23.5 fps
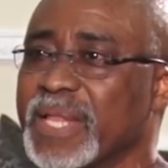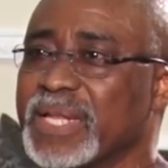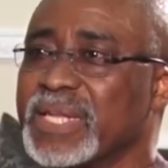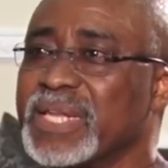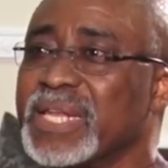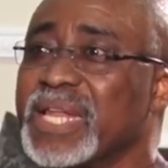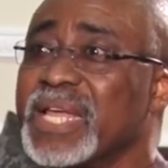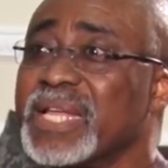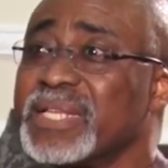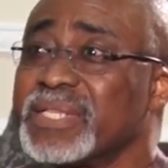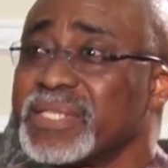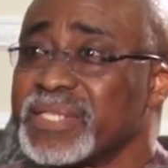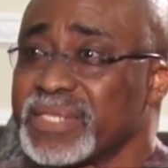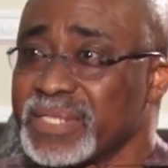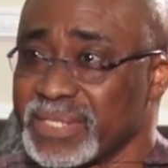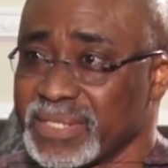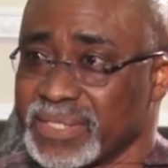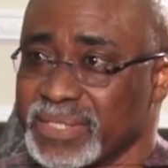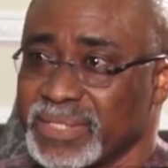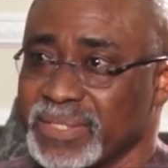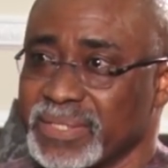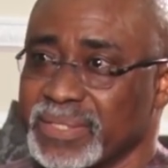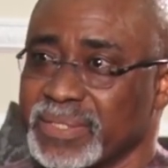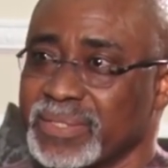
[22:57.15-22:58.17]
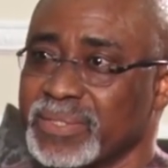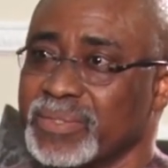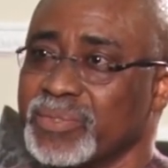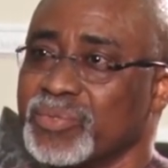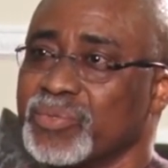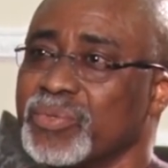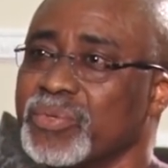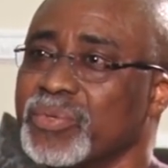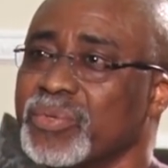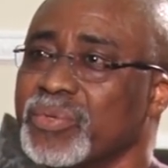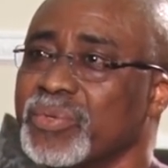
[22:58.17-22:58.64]
less
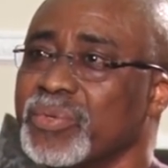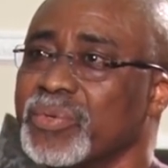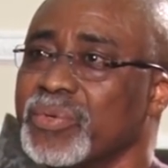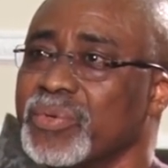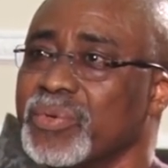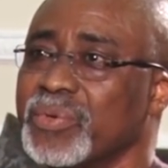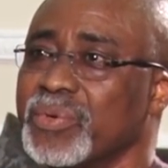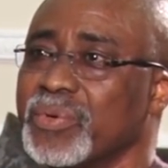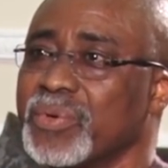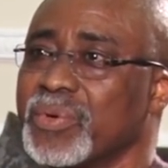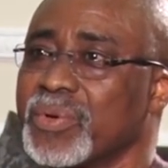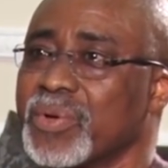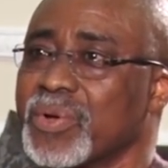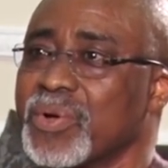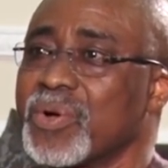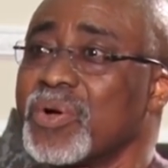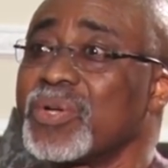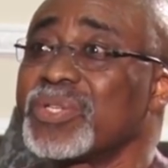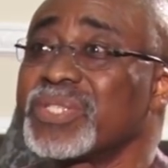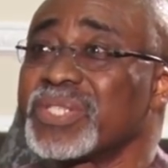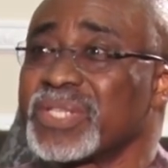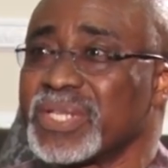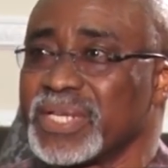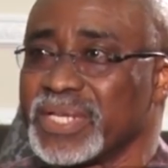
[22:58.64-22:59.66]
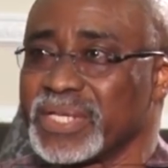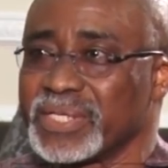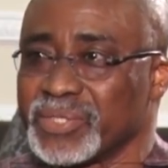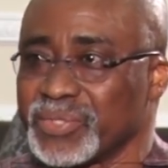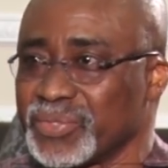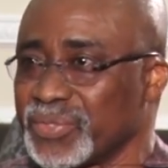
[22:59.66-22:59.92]
costly